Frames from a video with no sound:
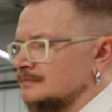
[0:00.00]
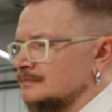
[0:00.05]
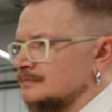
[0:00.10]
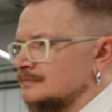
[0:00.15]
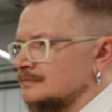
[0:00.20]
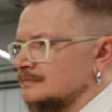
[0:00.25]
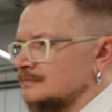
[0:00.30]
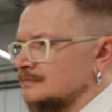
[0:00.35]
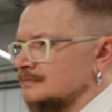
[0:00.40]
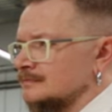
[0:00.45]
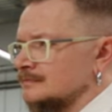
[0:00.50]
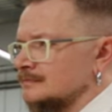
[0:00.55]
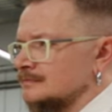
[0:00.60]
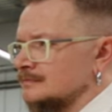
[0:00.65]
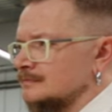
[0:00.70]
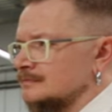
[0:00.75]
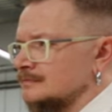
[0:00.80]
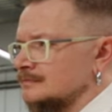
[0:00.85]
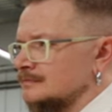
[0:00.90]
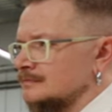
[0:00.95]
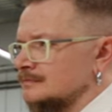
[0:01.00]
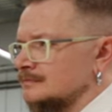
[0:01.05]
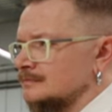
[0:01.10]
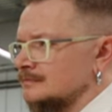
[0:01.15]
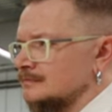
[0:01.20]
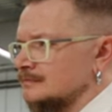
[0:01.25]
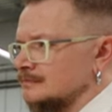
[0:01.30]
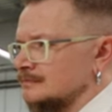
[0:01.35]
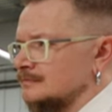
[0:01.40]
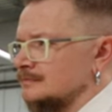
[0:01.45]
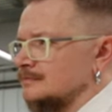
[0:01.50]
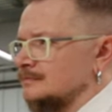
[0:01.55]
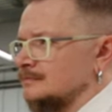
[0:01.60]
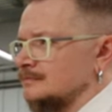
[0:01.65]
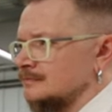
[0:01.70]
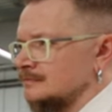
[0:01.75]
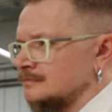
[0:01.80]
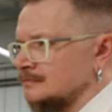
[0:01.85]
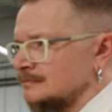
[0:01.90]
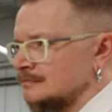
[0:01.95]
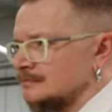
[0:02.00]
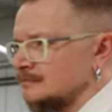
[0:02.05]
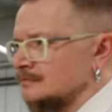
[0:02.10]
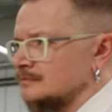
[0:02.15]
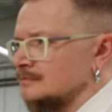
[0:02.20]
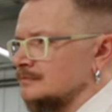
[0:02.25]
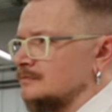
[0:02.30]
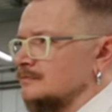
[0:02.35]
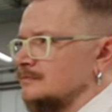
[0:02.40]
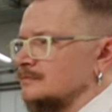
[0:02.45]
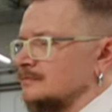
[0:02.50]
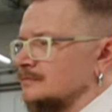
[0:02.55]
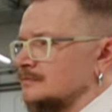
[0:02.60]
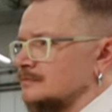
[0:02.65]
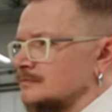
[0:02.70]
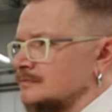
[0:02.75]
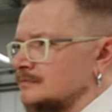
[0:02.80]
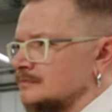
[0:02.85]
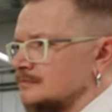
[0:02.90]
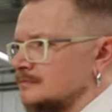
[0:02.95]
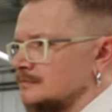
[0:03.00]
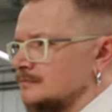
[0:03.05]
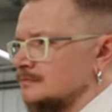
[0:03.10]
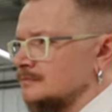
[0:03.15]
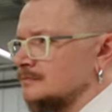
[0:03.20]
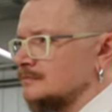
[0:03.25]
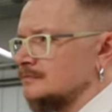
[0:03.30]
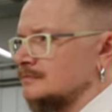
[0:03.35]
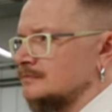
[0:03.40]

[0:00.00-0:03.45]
[no speech]